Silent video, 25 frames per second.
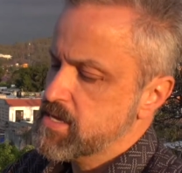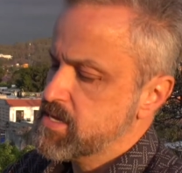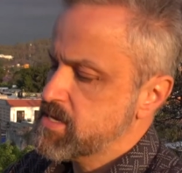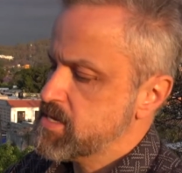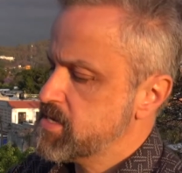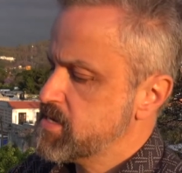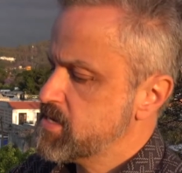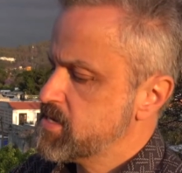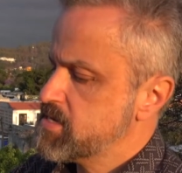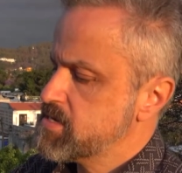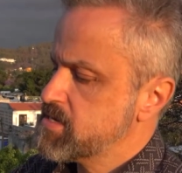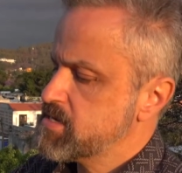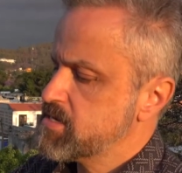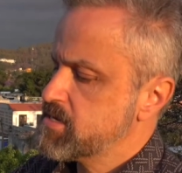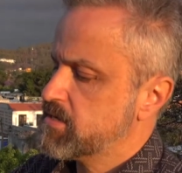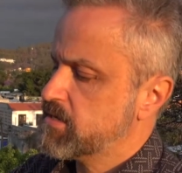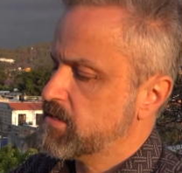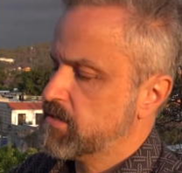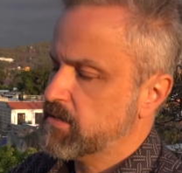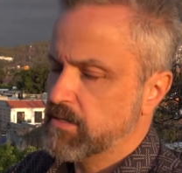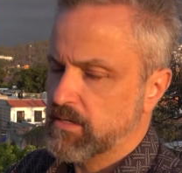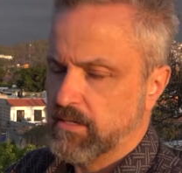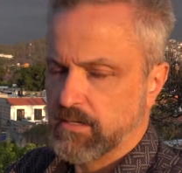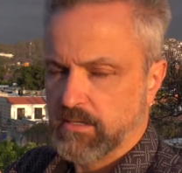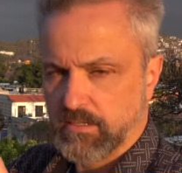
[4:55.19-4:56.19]
He
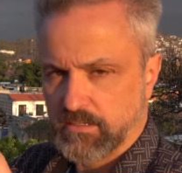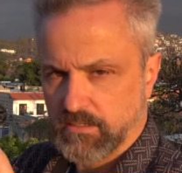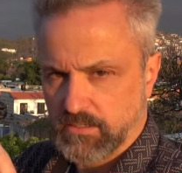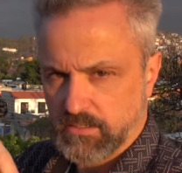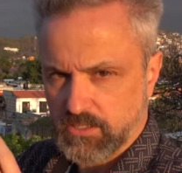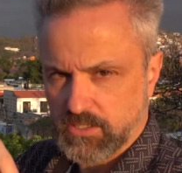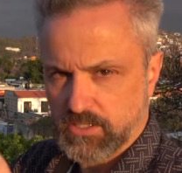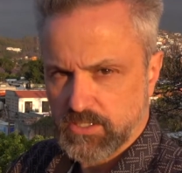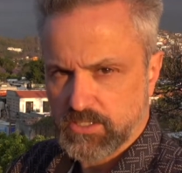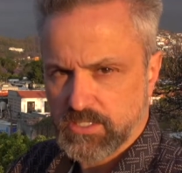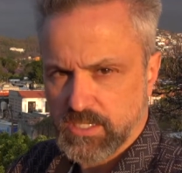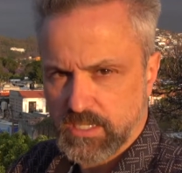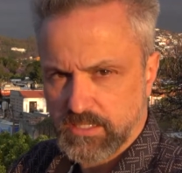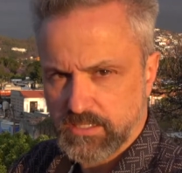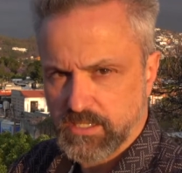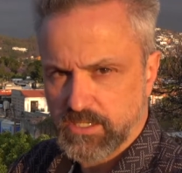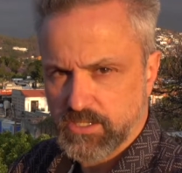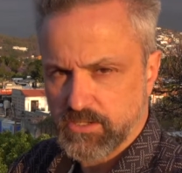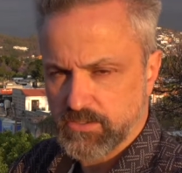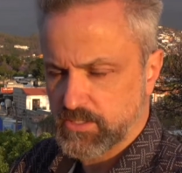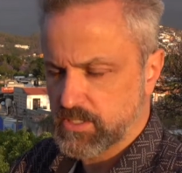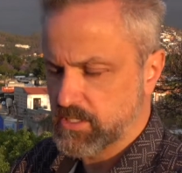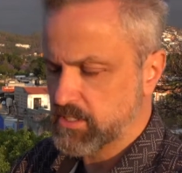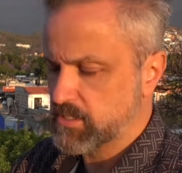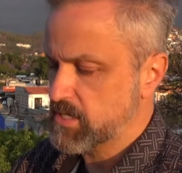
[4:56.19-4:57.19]
looked at the
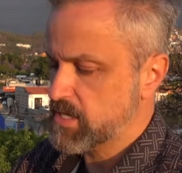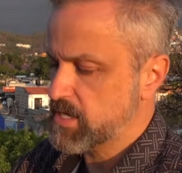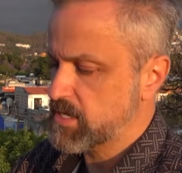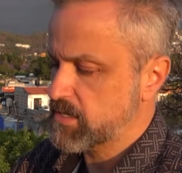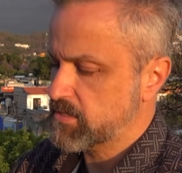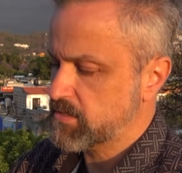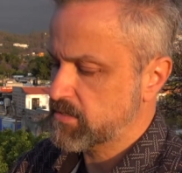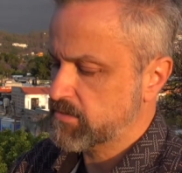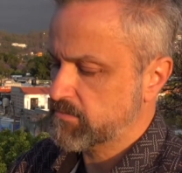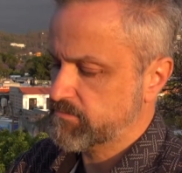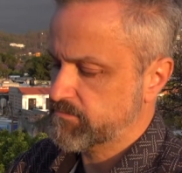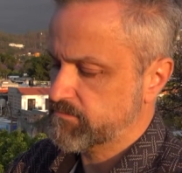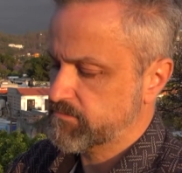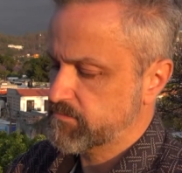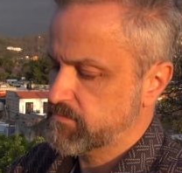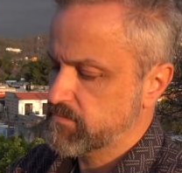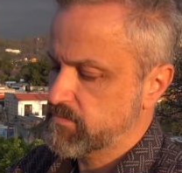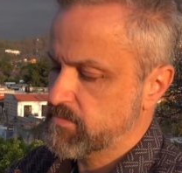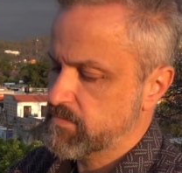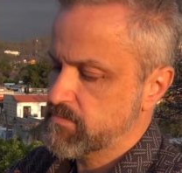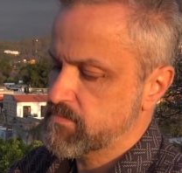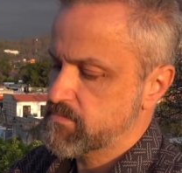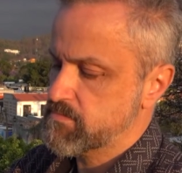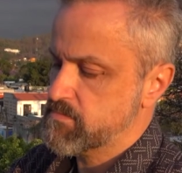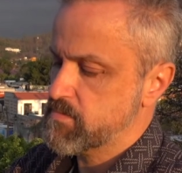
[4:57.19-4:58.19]
unit and
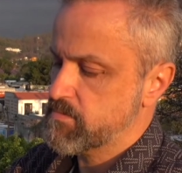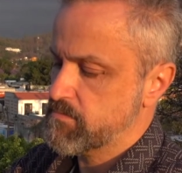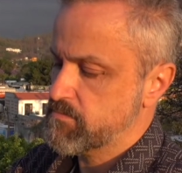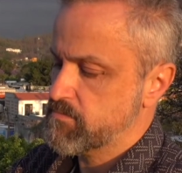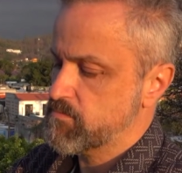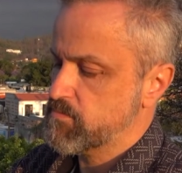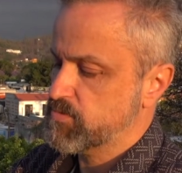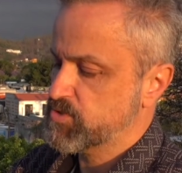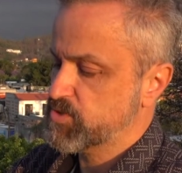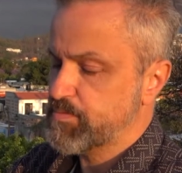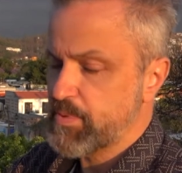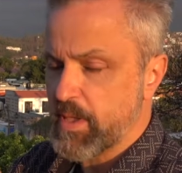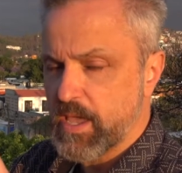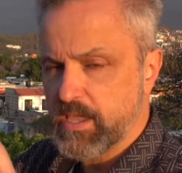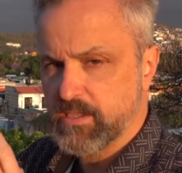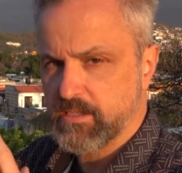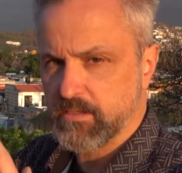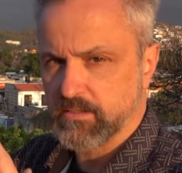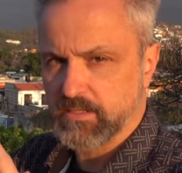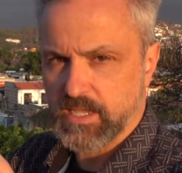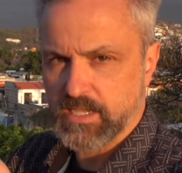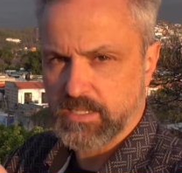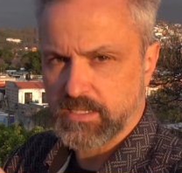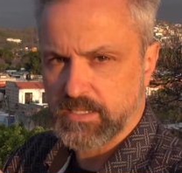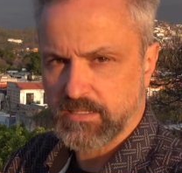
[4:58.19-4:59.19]

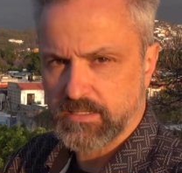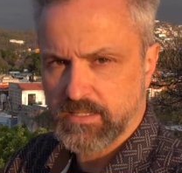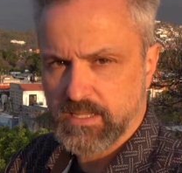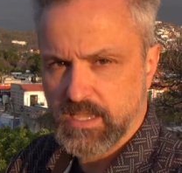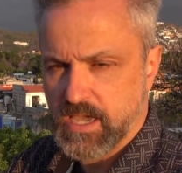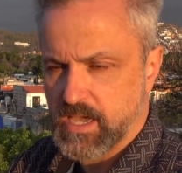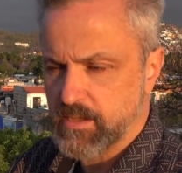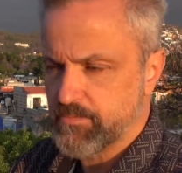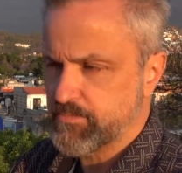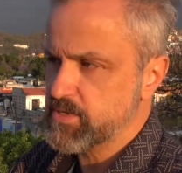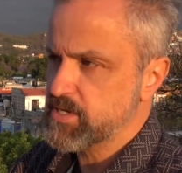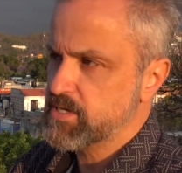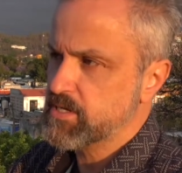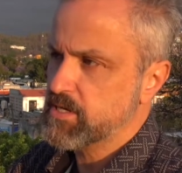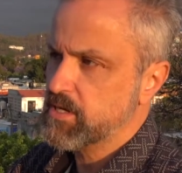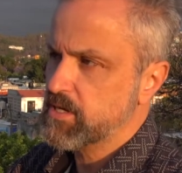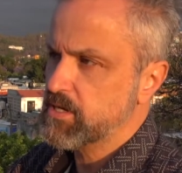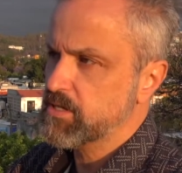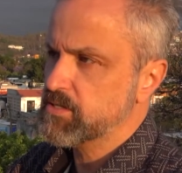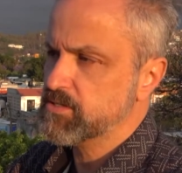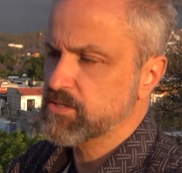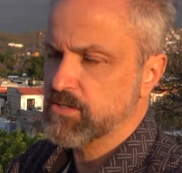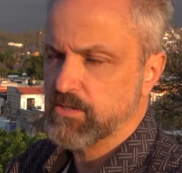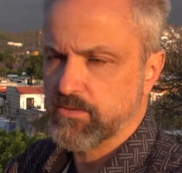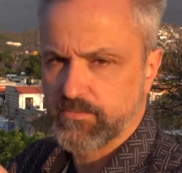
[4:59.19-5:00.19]
speculated that
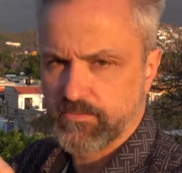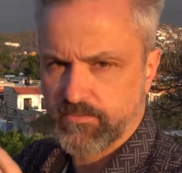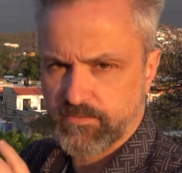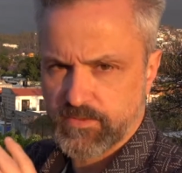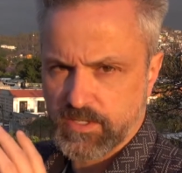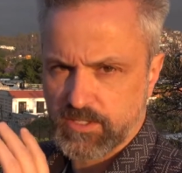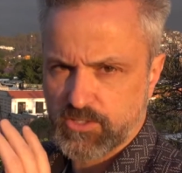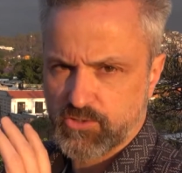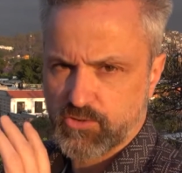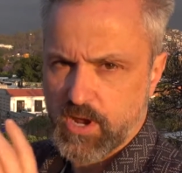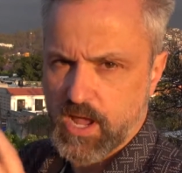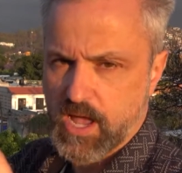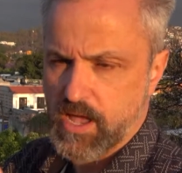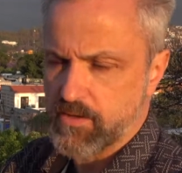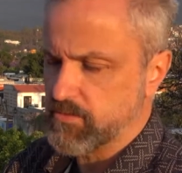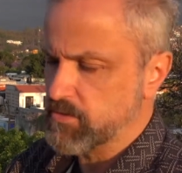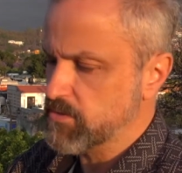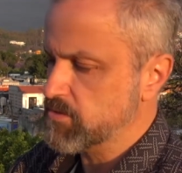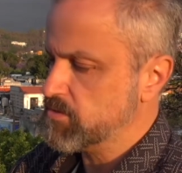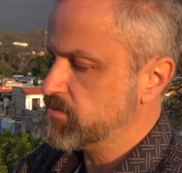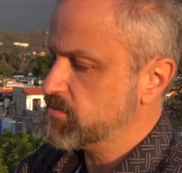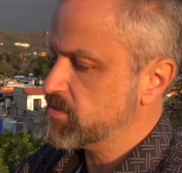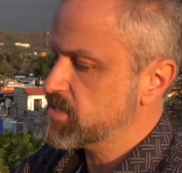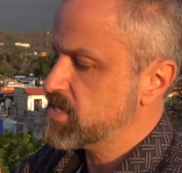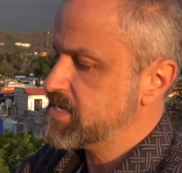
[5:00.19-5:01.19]
because of the
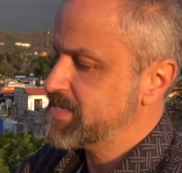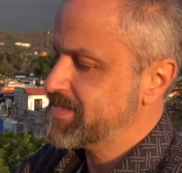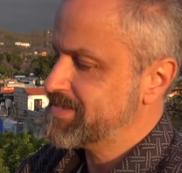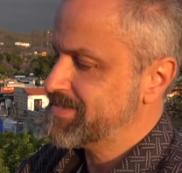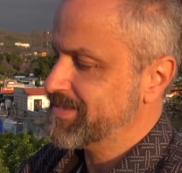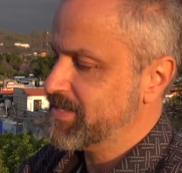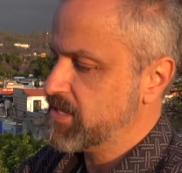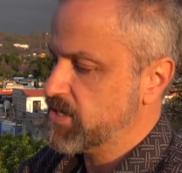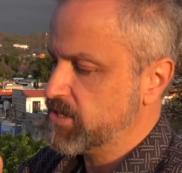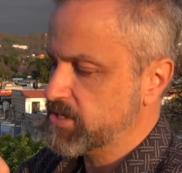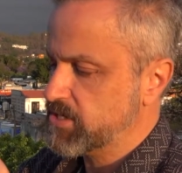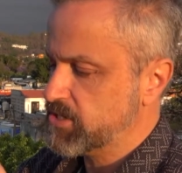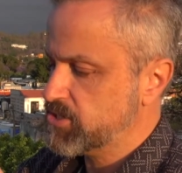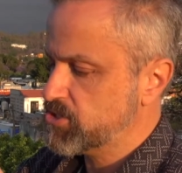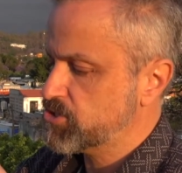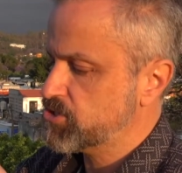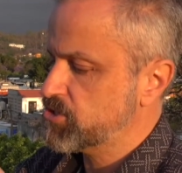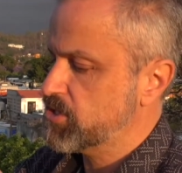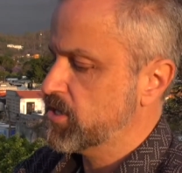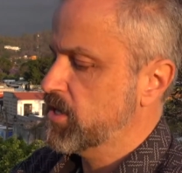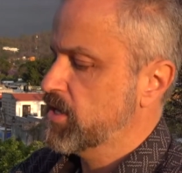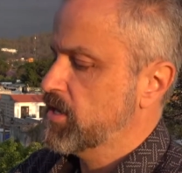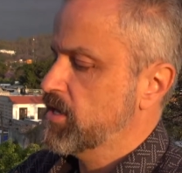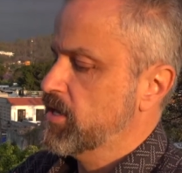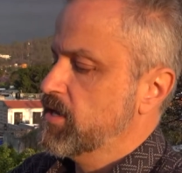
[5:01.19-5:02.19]
travel in
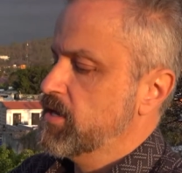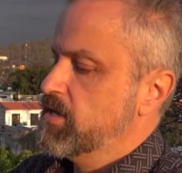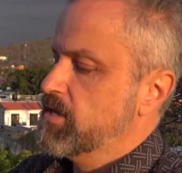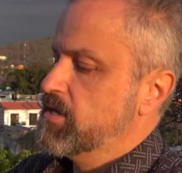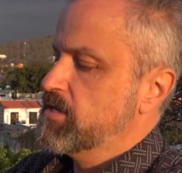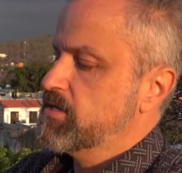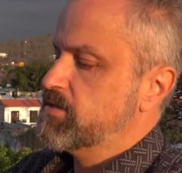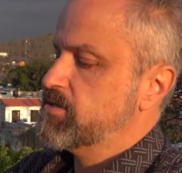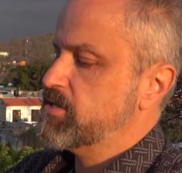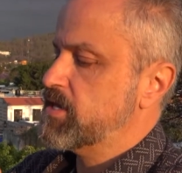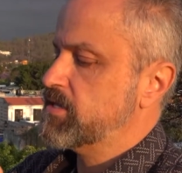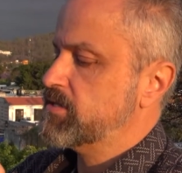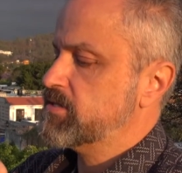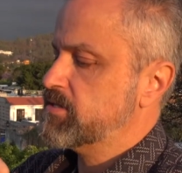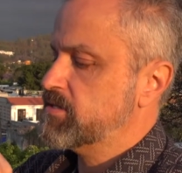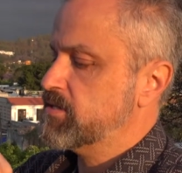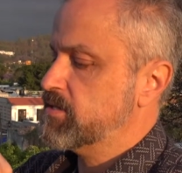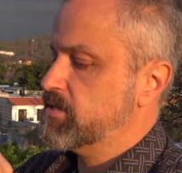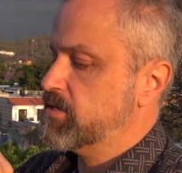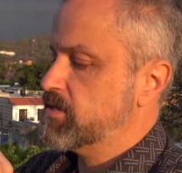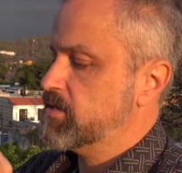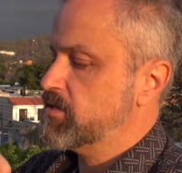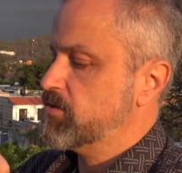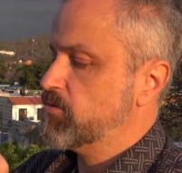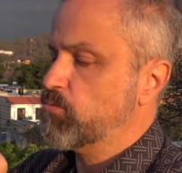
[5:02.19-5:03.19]
luggage, that
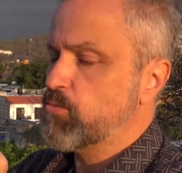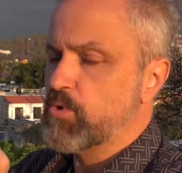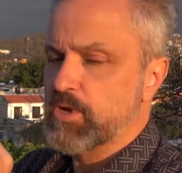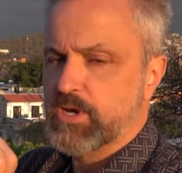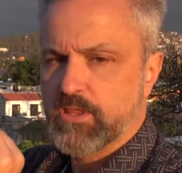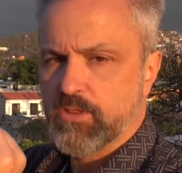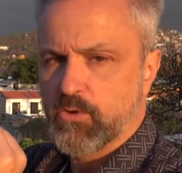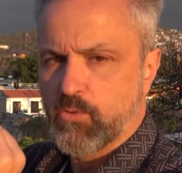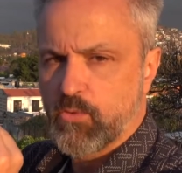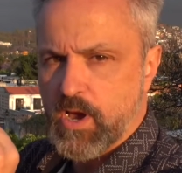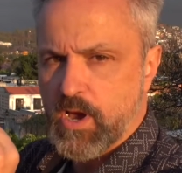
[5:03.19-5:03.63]
the, one of the